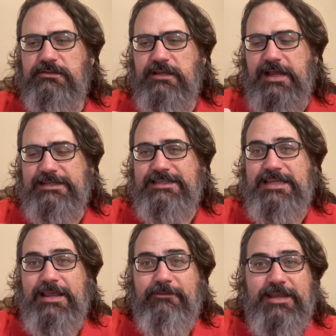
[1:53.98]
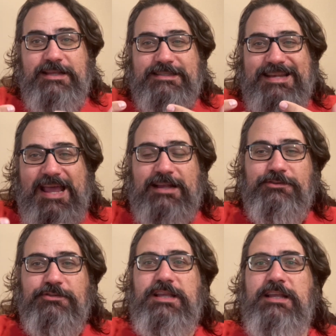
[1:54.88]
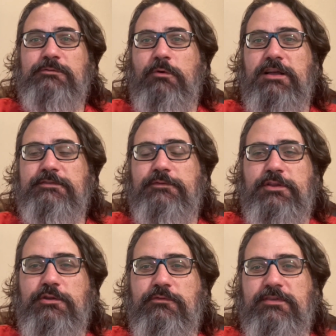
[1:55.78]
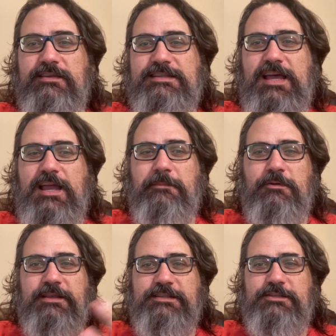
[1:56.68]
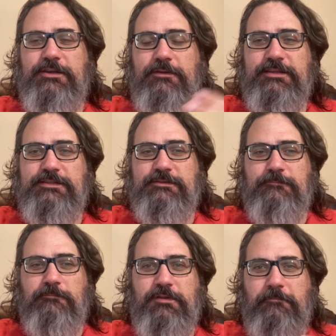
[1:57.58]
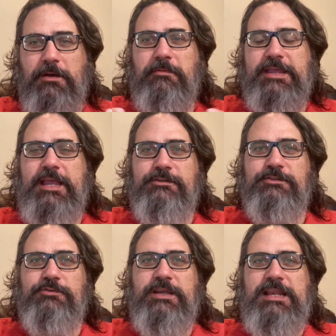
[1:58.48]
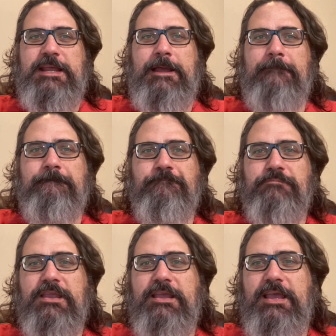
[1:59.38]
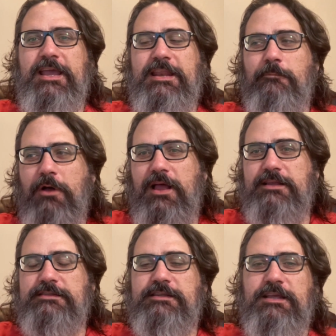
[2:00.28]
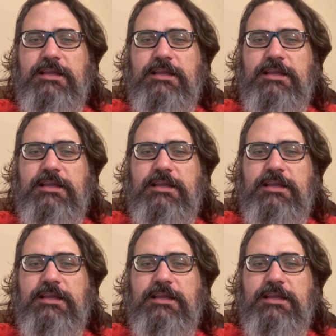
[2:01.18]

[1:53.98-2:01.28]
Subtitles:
activities and exercise was for the youth of the time, or at least this is what the publications are getting at, and it was.